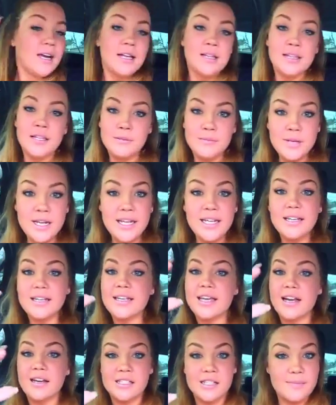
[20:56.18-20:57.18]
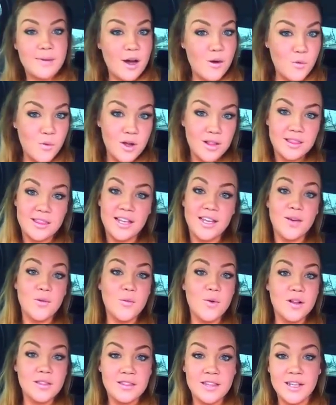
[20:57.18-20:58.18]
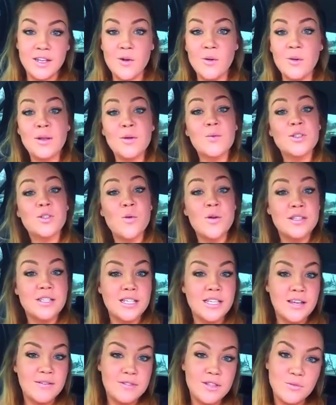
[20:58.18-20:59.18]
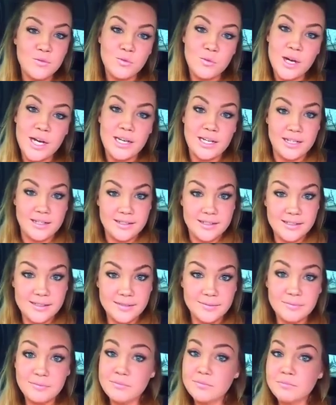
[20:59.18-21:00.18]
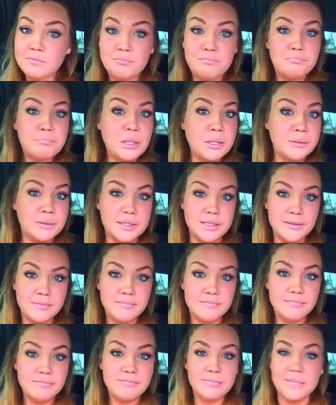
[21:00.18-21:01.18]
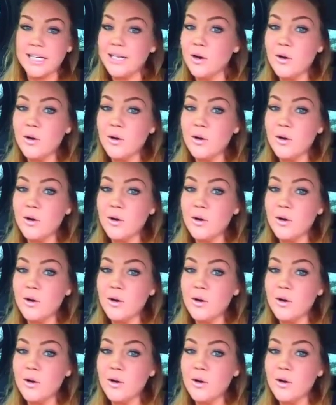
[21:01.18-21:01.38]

the media cares about one thing and one thing only: what's going to give them ratings. Period. They